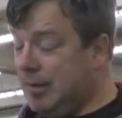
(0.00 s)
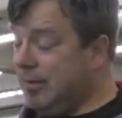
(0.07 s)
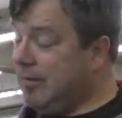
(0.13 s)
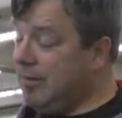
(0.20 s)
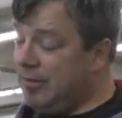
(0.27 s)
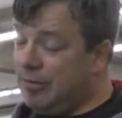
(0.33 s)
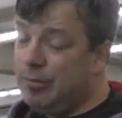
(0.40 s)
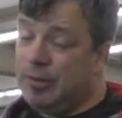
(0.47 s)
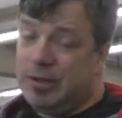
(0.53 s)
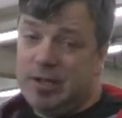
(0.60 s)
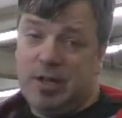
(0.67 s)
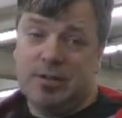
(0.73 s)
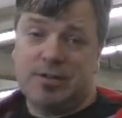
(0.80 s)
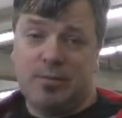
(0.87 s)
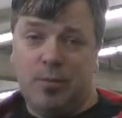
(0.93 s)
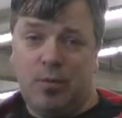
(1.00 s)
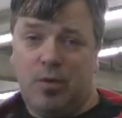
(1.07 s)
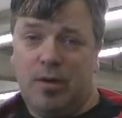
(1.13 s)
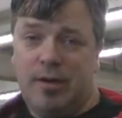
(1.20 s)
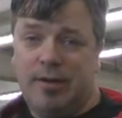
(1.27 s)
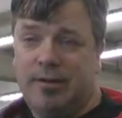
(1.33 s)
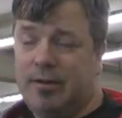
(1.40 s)
but this is what the customer
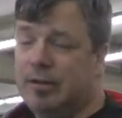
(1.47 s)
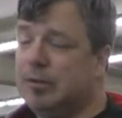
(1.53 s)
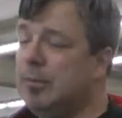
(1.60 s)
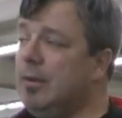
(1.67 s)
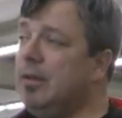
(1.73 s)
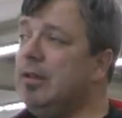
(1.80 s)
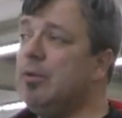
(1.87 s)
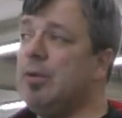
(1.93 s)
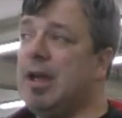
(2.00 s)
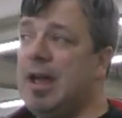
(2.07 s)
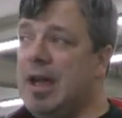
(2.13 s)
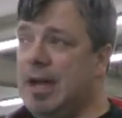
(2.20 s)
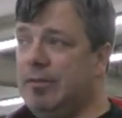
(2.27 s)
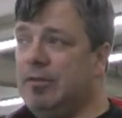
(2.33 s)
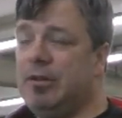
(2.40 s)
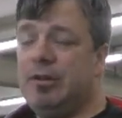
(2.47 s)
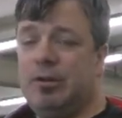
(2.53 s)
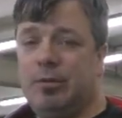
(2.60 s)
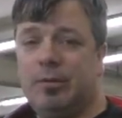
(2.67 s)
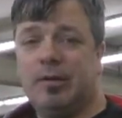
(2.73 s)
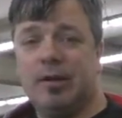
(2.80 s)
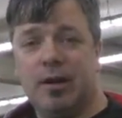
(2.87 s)
wanted, and ultimately we have to
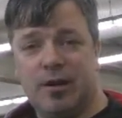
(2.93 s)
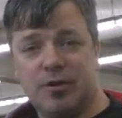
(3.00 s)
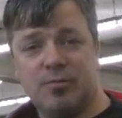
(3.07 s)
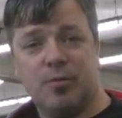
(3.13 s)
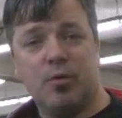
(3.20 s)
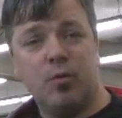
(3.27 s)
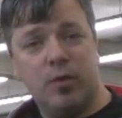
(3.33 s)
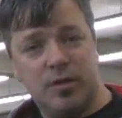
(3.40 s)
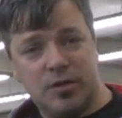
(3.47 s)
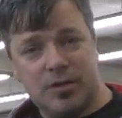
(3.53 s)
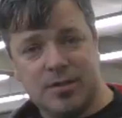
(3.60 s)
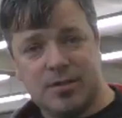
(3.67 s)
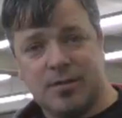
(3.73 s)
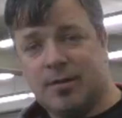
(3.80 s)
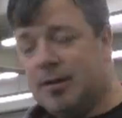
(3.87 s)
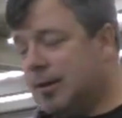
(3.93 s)
do what the customer wishes.